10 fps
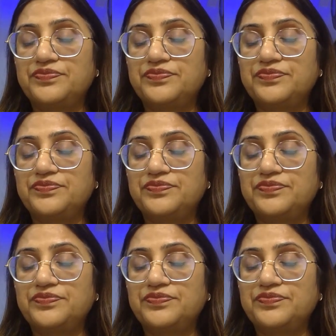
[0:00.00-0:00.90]
Enter,
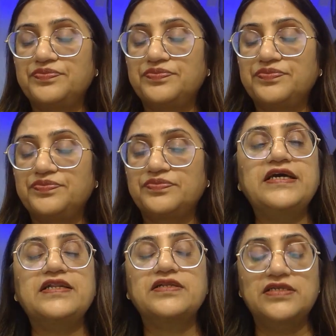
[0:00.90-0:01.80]

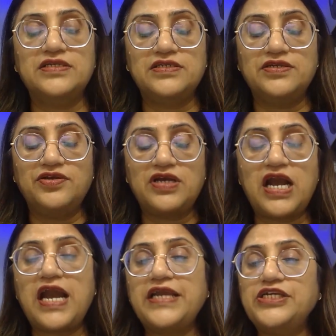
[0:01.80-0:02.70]
enter.
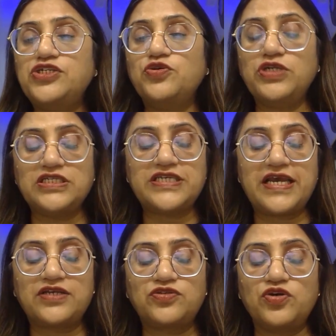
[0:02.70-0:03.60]
I issued a
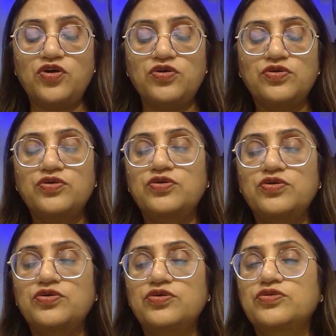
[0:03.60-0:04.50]
check. So
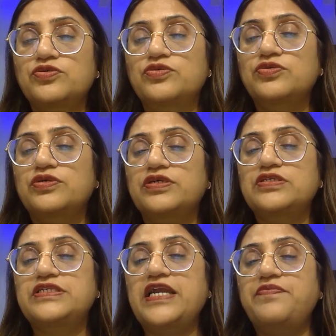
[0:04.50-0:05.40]

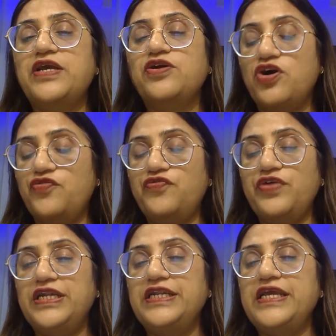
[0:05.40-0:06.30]
State Bank of
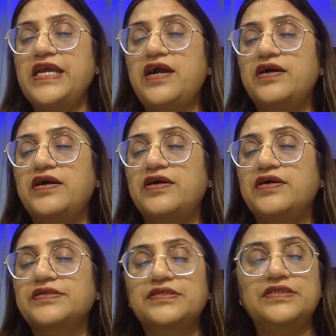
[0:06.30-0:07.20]
India.
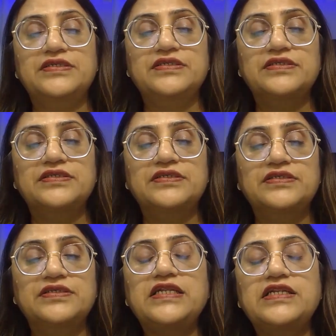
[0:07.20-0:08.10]

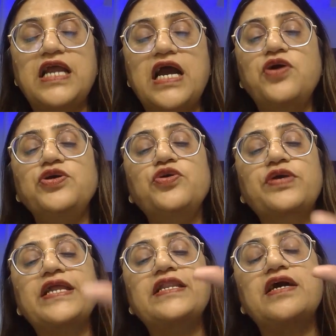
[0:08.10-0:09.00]
right? Now you can